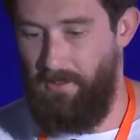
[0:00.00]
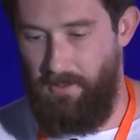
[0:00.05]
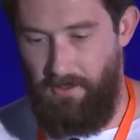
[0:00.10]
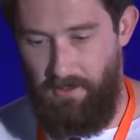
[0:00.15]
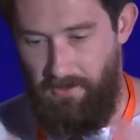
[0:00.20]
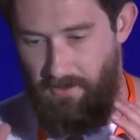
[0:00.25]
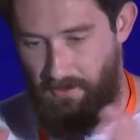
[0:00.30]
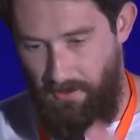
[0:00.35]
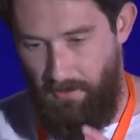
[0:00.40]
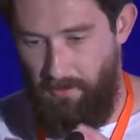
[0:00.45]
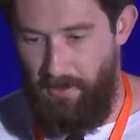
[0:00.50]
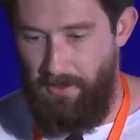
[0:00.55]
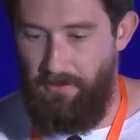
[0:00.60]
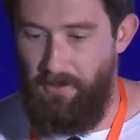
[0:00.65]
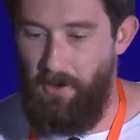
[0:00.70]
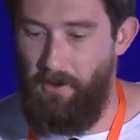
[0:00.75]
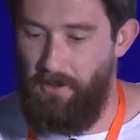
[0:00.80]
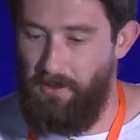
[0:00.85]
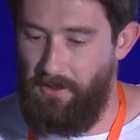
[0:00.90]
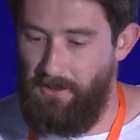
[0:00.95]
You can be
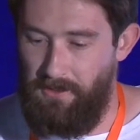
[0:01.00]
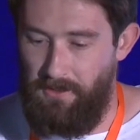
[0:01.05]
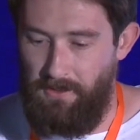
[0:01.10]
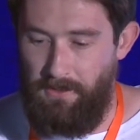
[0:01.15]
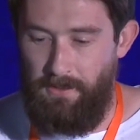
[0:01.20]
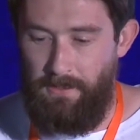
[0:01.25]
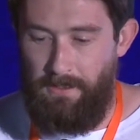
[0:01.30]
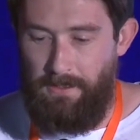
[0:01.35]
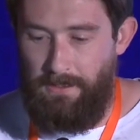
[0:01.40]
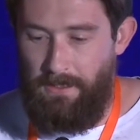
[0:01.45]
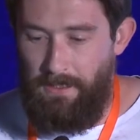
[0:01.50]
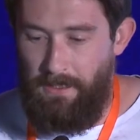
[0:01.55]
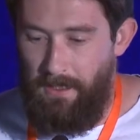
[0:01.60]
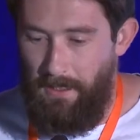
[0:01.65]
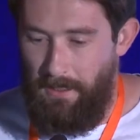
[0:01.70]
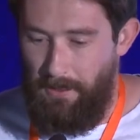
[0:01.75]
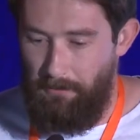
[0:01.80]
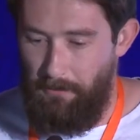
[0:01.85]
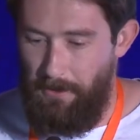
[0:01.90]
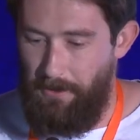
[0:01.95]
focused
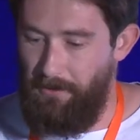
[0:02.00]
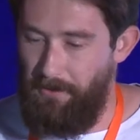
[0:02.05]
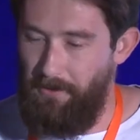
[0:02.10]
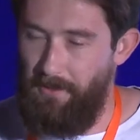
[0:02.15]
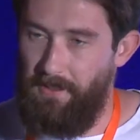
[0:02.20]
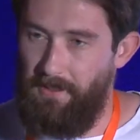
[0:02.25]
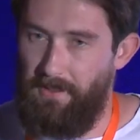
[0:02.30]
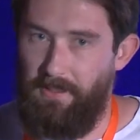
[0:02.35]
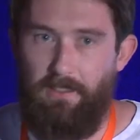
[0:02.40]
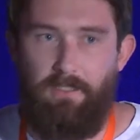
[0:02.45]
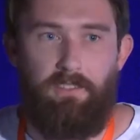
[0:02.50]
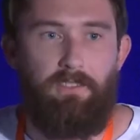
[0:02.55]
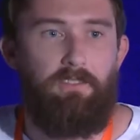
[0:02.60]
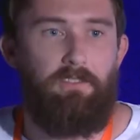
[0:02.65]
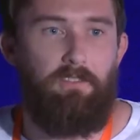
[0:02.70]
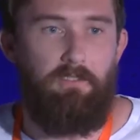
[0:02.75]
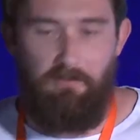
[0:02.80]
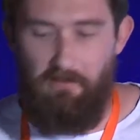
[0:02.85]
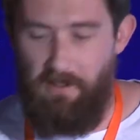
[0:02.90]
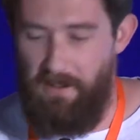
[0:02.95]
if you need to
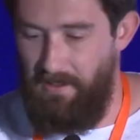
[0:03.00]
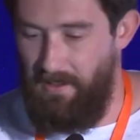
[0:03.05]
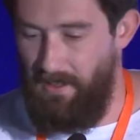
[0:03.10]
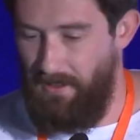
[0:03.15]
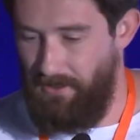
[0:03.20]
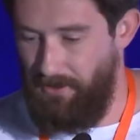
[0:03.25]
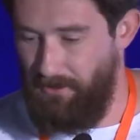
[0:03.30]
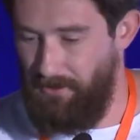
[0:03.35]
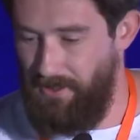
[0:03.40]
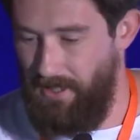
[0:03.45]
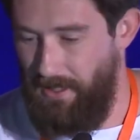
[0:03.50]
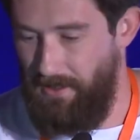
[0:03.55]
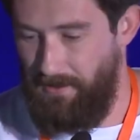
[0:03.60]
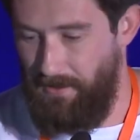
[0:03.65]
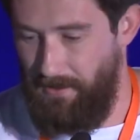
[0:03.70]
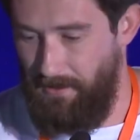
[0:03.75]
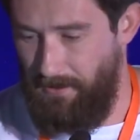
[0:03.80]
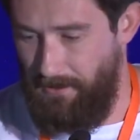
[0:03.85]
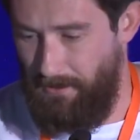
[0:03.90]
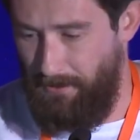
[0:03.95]
read this or change
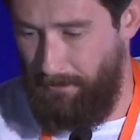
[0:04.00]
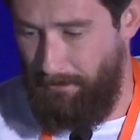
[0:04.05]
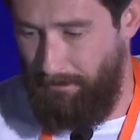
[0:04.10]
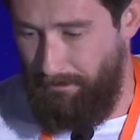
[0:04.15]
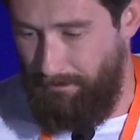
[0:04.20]
this.